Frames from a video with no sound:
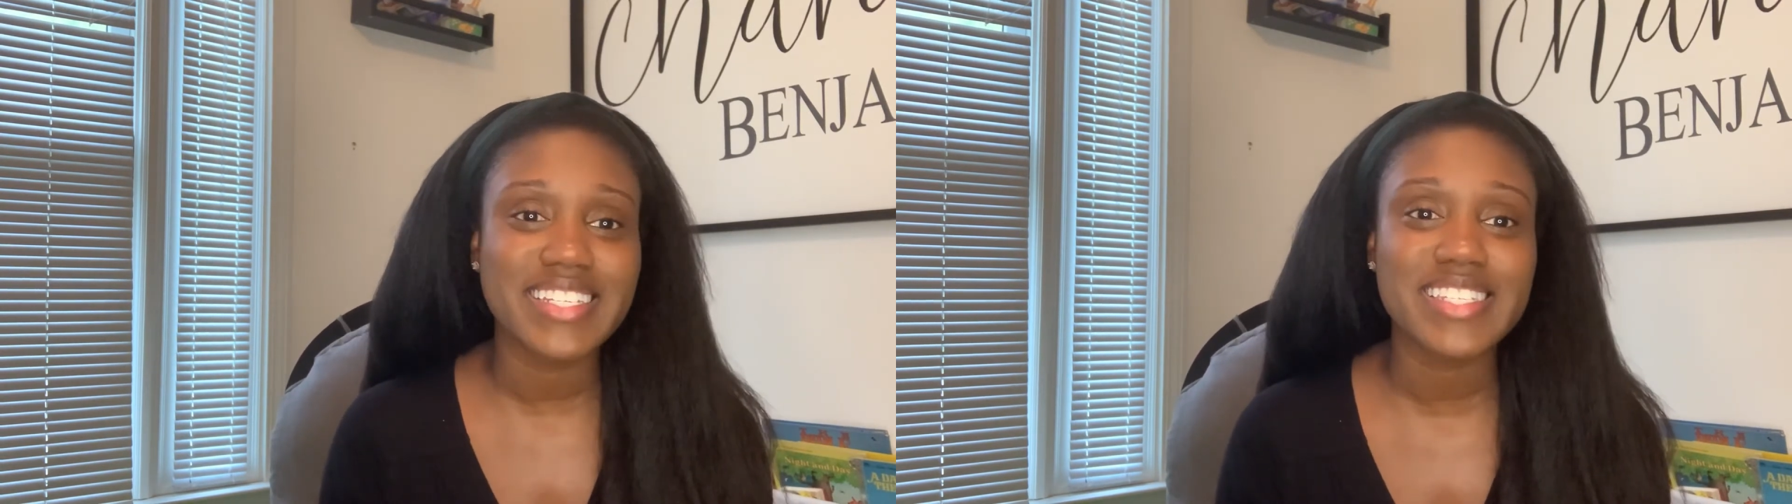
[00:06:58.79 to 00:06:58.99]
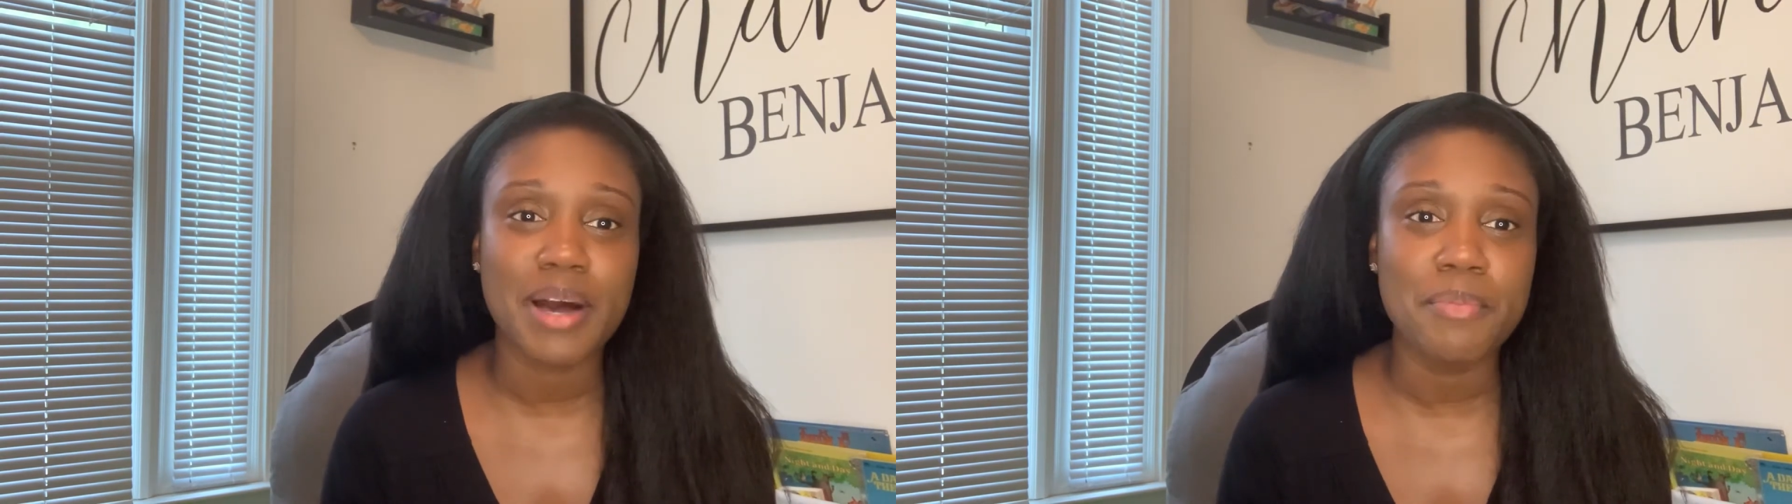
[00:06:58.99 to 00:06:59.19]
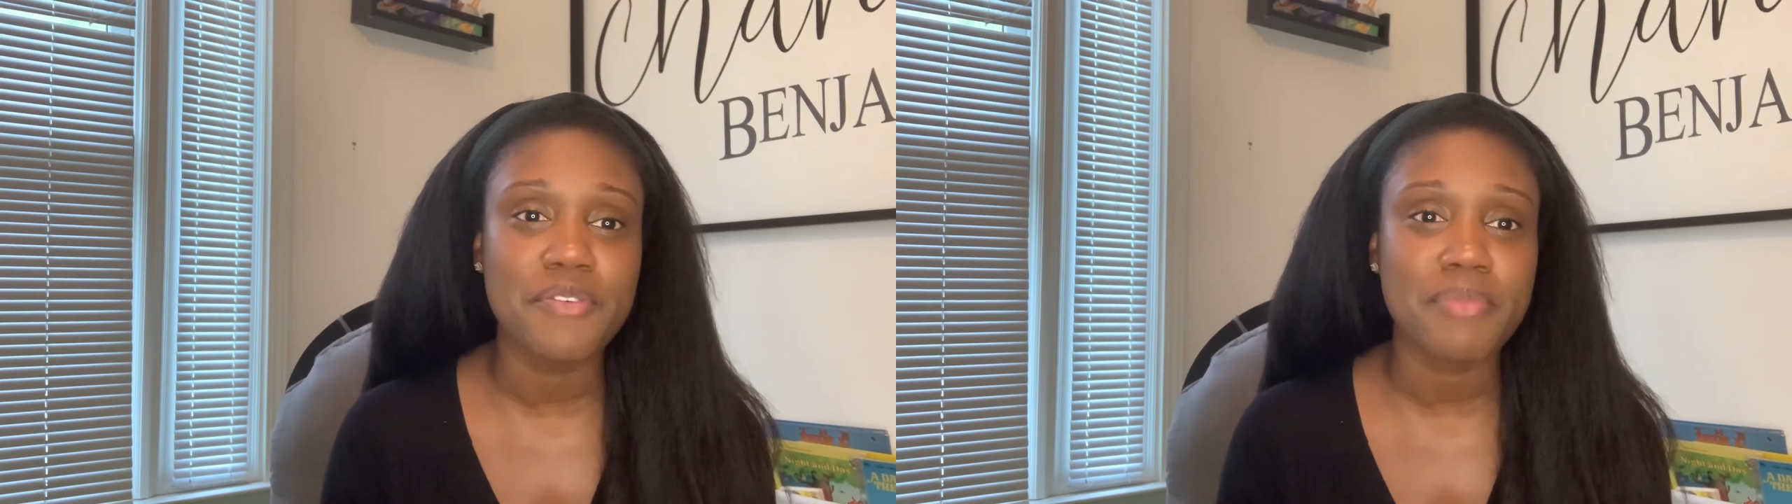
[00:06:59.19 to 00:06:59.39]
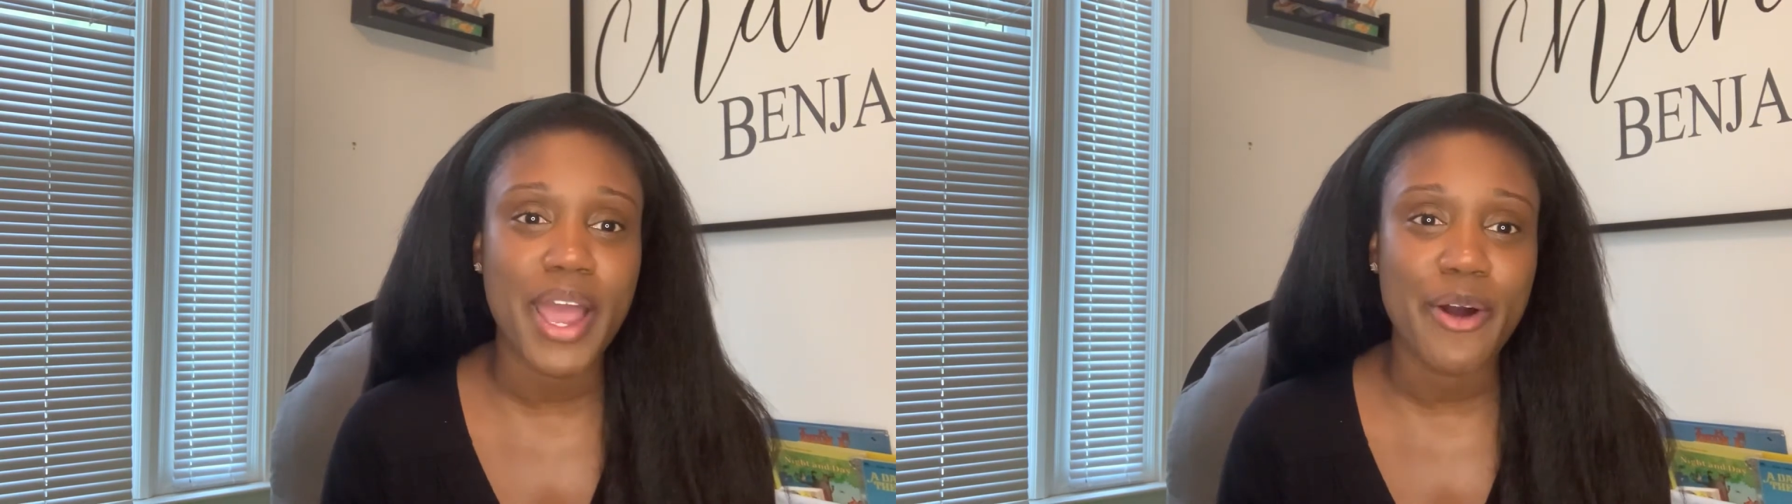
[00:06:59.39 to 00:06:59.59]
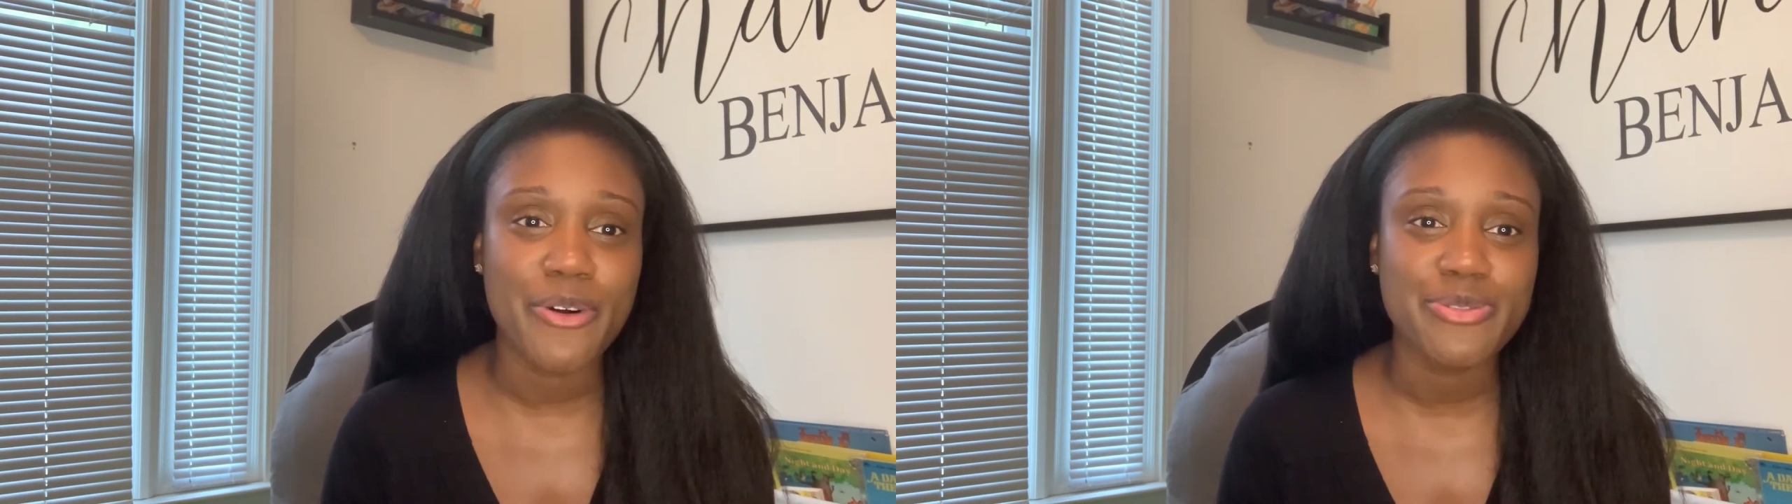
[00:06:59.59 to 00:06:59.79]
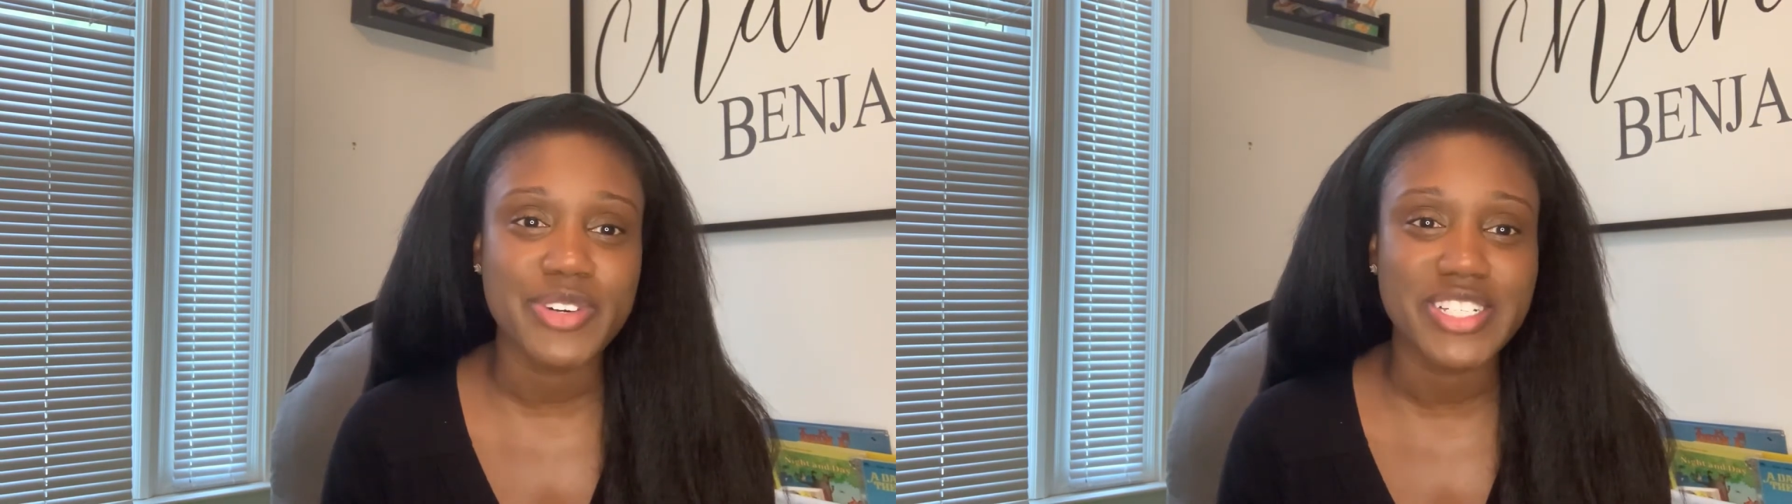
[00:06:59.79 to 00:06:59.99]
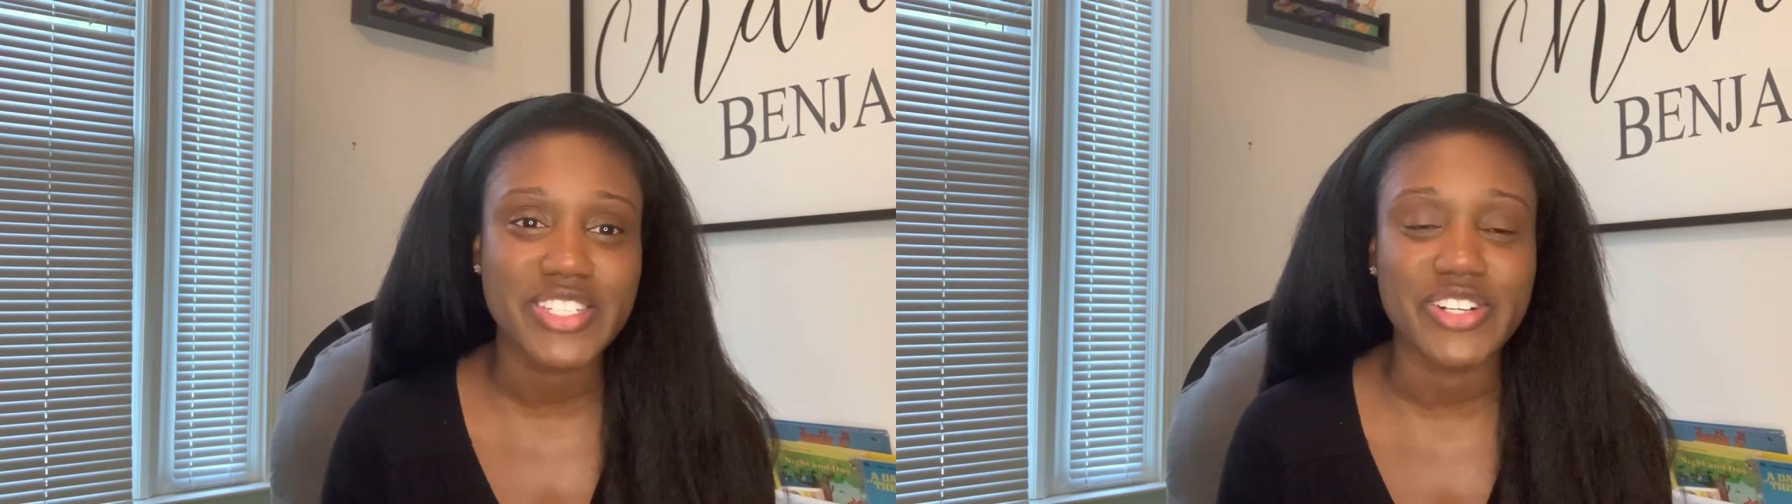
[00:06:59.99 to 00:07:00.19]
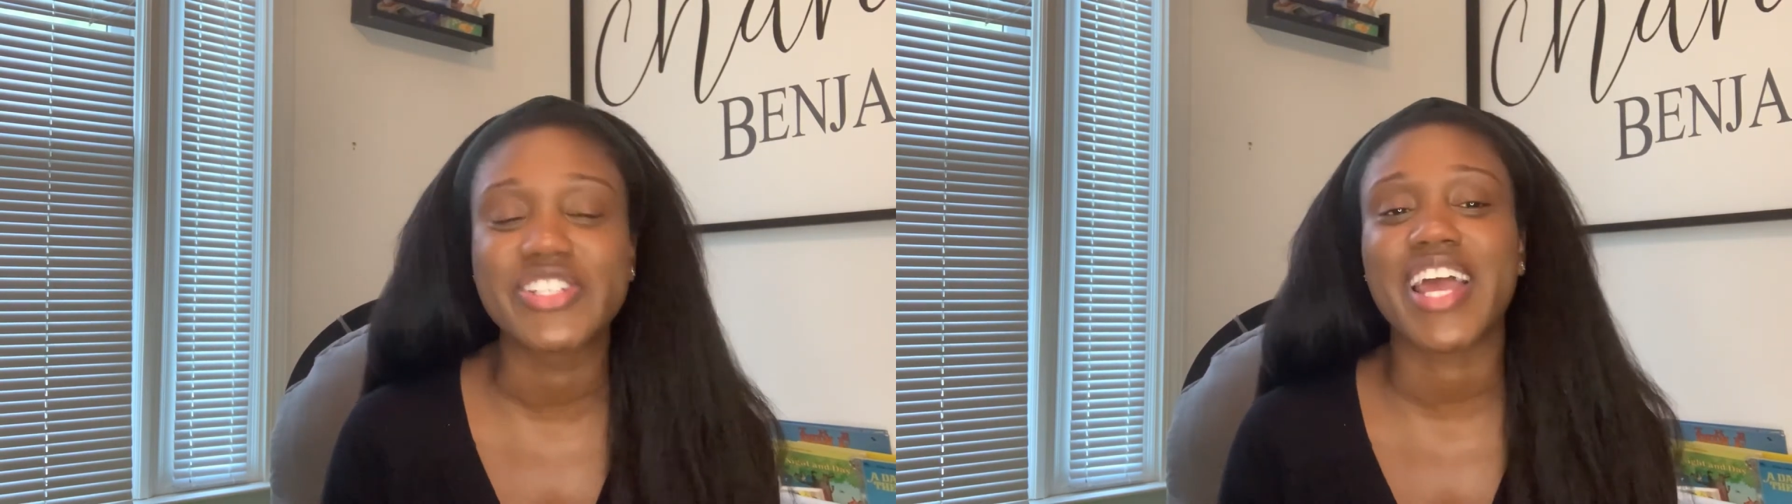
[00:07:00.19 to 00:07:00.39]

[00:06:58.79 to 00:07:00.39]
some of my own research.